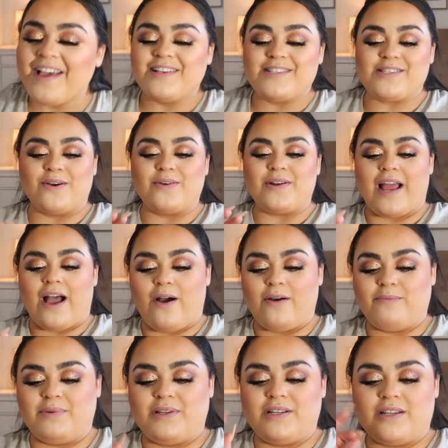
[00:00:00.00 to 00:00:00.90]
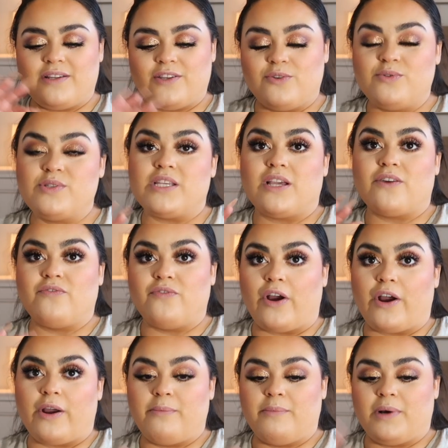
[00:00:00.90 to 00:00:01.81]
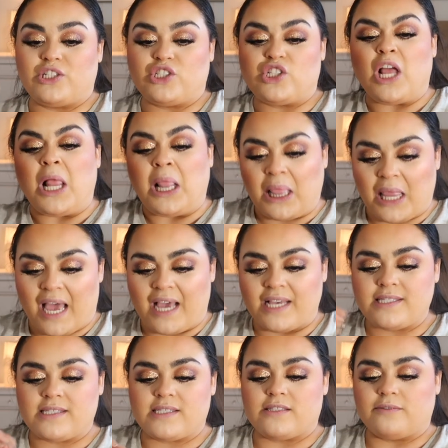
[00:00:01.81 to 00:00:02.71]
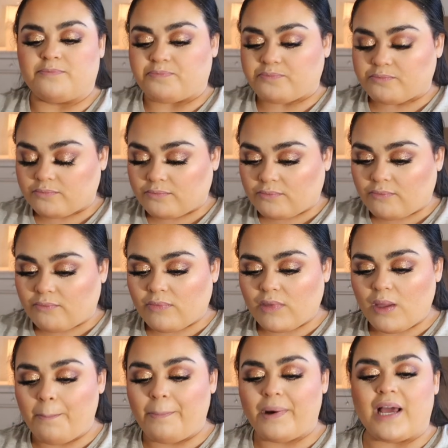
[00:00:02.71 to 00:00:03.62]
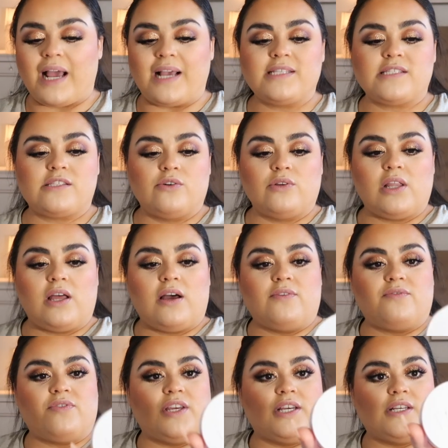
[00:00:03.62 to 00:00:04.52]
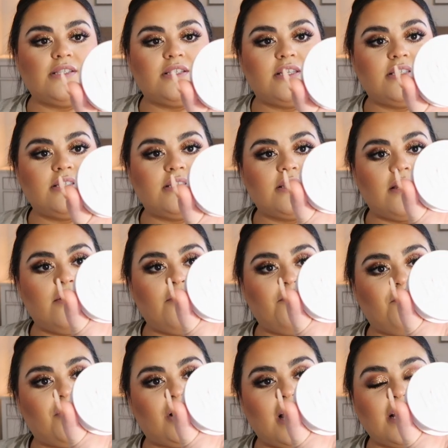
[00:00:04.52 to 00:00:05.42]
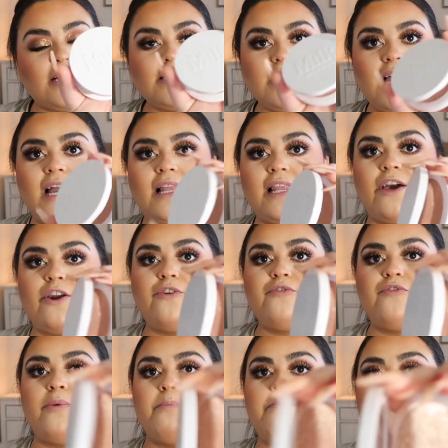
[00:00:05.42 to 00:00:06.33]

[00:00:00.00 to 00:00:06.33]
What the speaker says: So now I've been using very much less, but I still love this. This is the Flex highlighter from